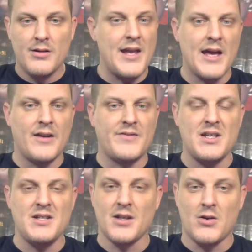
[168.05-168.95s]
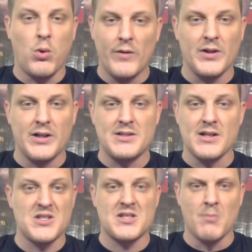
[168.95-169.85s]
The NFC's equivalent
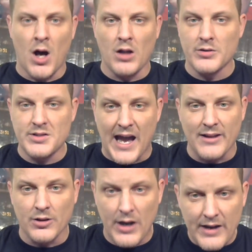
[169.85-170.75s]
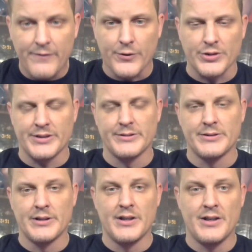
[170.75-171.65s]
of a smaller Tyler Eifert.
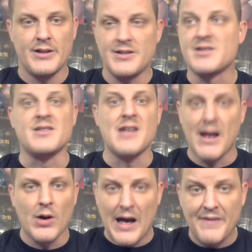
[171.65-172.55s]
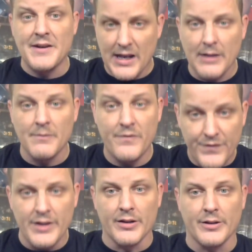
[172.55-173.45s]
He was never on the damn
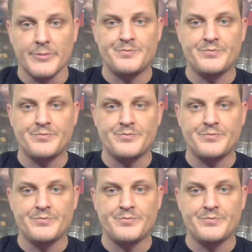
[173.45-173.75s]
field.